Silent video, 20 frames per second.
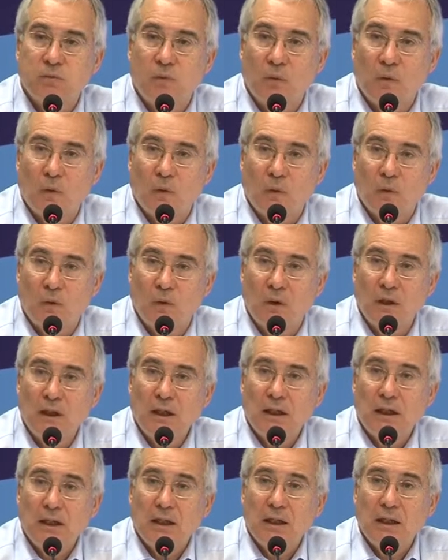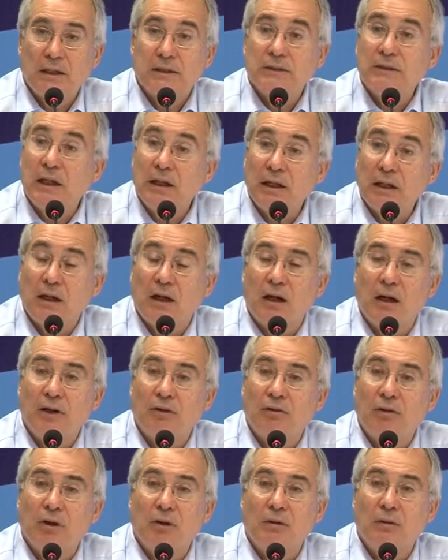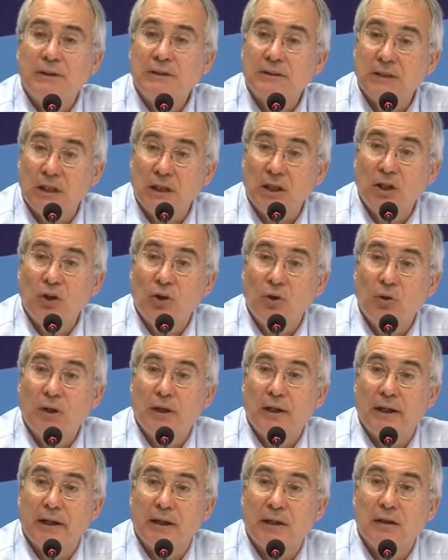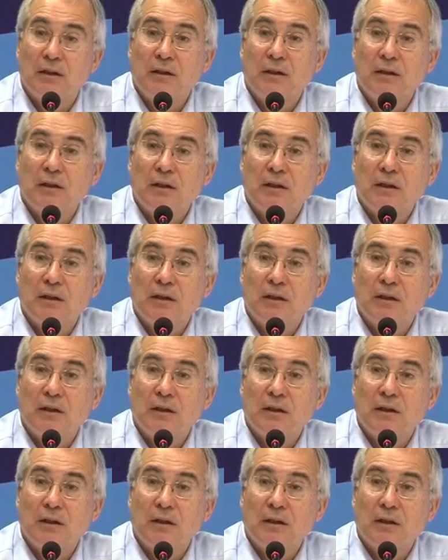for extending hydro, extending nuclear?